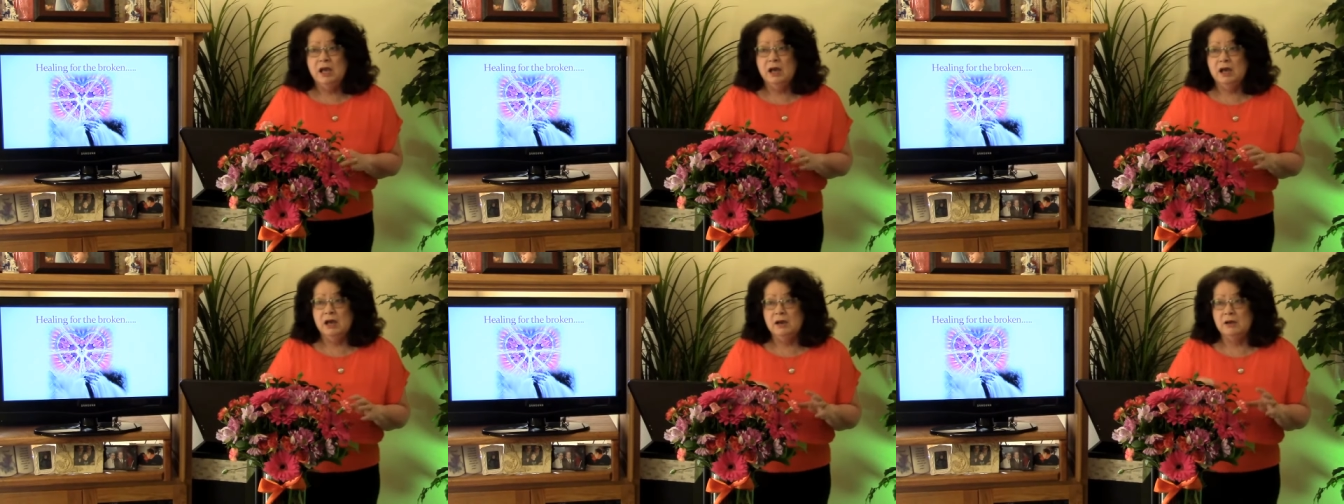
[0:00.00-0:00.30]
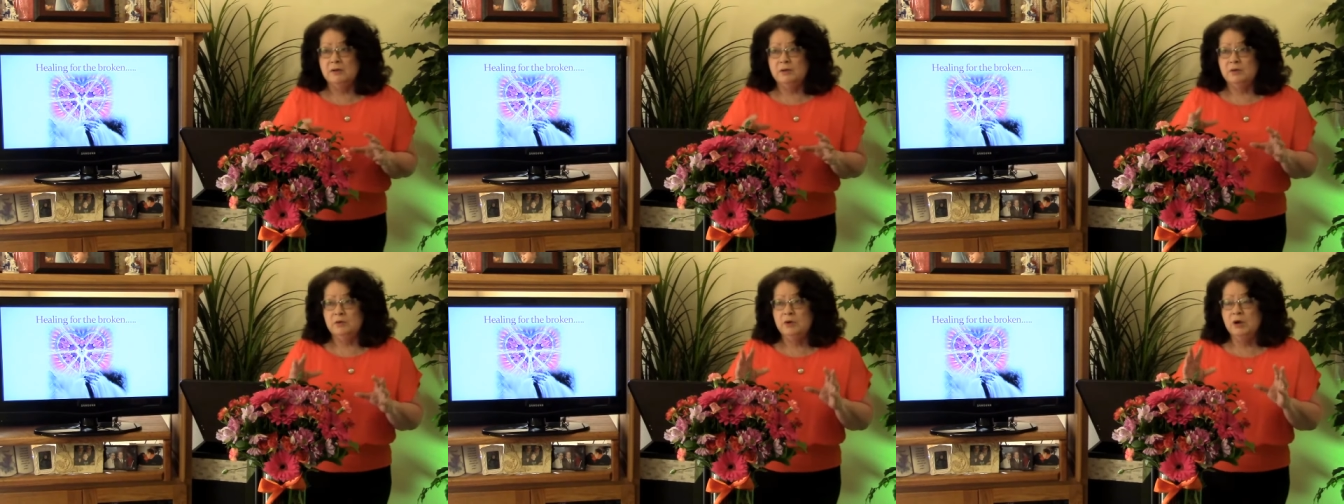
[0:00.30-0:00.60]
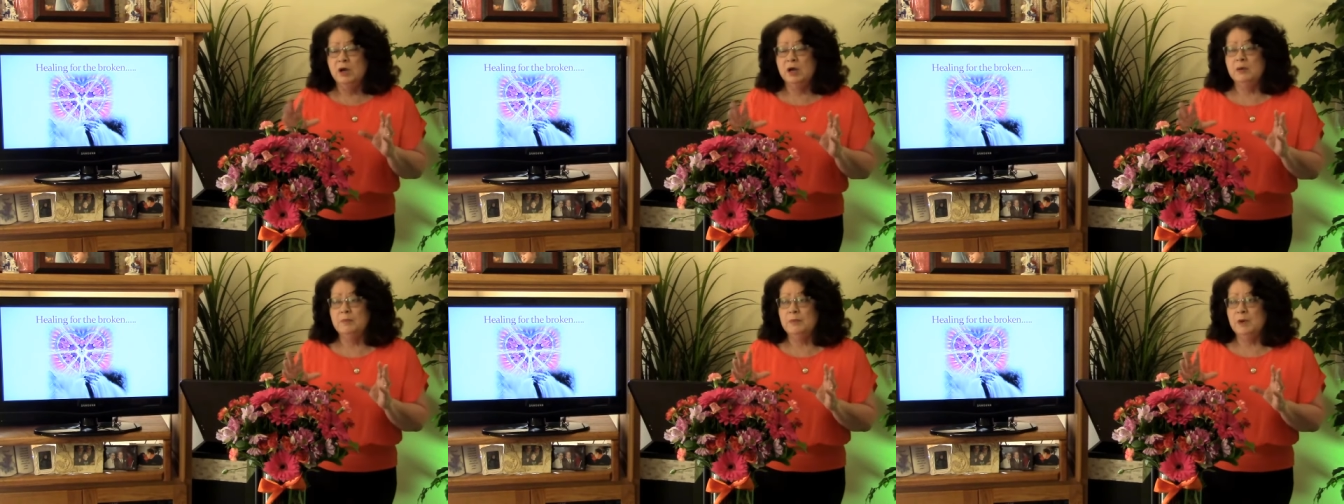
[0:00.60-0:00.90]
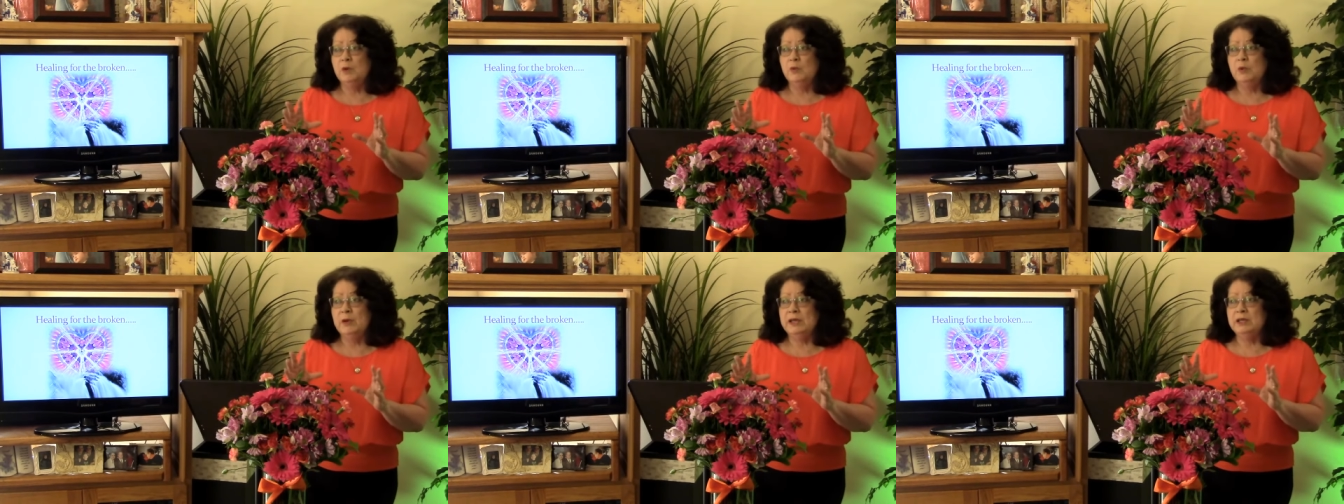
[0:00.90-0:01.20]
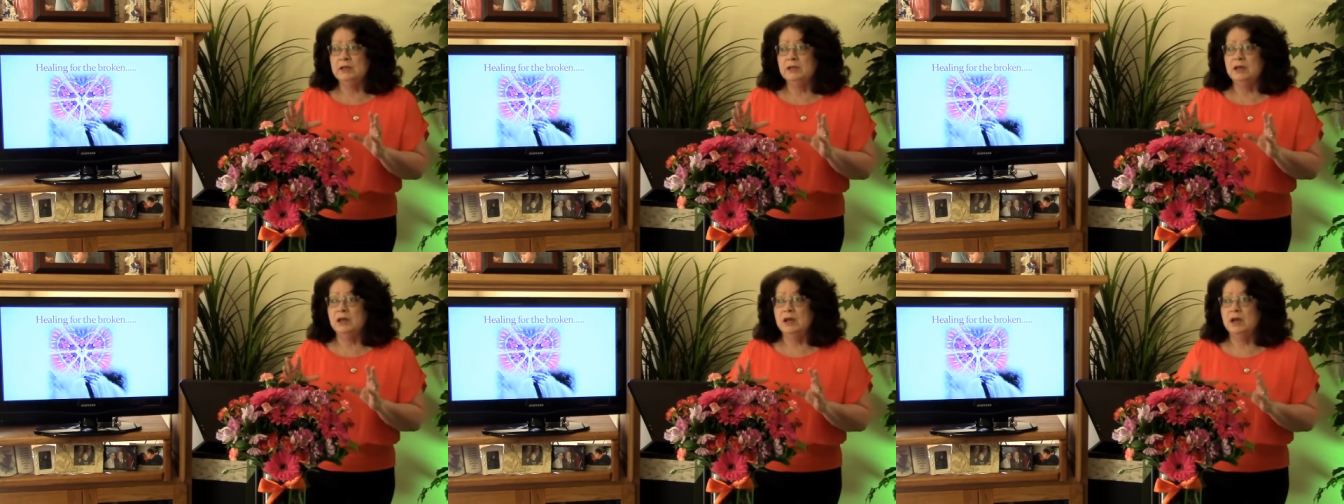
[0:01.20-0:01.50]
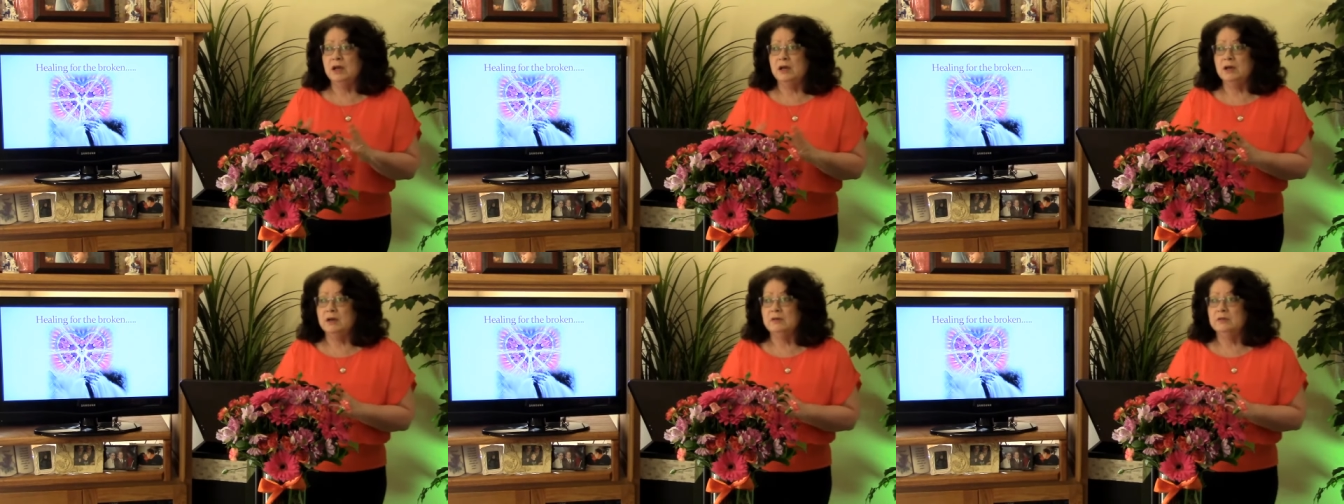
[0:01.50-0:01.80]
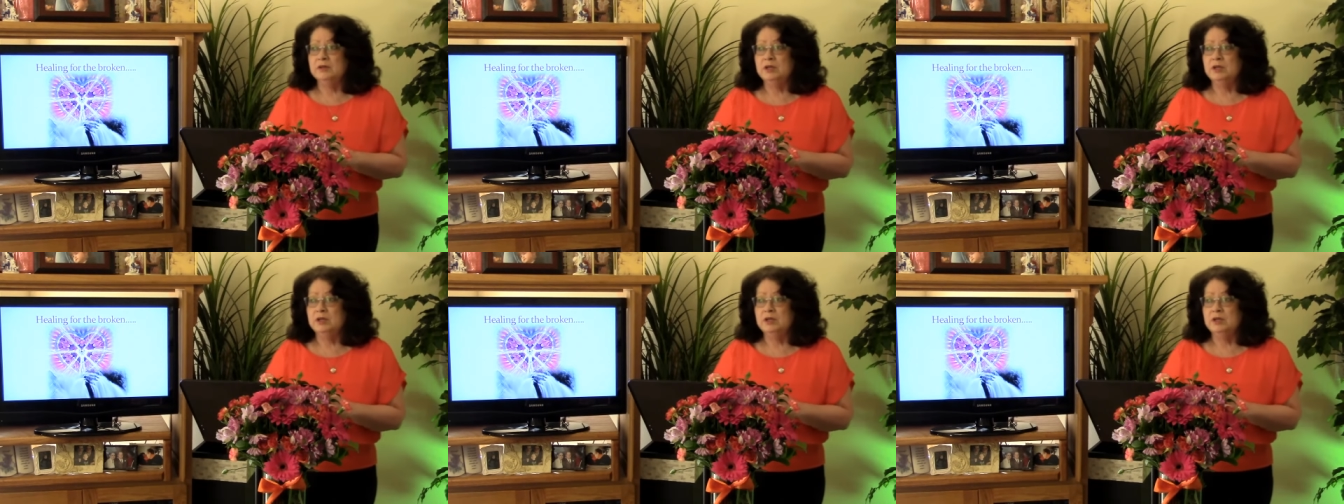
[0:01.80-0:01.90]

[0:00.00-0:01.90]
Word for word: Uh, but when uh,